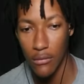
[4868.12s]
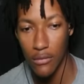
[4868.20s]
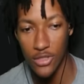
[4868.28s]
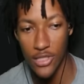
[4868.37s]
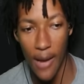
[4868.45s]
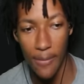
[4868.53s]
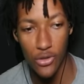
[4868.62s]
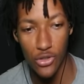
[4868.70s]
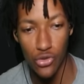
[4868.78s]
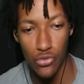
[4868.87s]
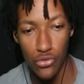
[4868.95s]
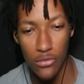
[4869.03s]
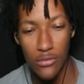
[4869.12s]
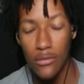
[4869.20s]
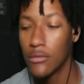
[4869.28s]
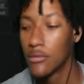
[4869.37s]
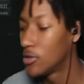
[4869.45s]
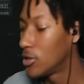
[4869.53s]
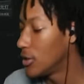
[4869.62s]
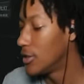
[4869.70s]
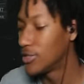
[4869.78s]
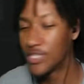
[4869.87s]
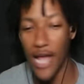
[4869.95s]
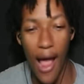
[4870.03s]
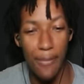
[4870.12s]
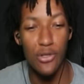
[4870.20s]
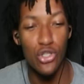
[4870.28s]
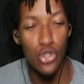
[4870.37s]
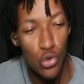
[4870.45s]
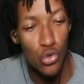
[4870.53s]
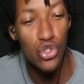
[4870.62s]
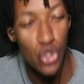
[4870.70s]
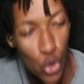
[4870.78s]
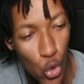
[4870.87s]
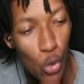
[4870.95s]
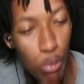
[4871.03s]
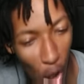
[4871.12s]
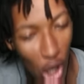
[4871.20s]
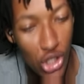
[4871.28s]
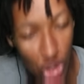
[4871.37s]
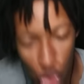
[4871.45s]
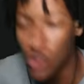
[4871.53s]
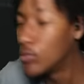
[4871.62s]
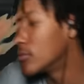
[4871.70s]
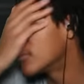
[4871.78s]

Chapter two, Chapter two, School Part two.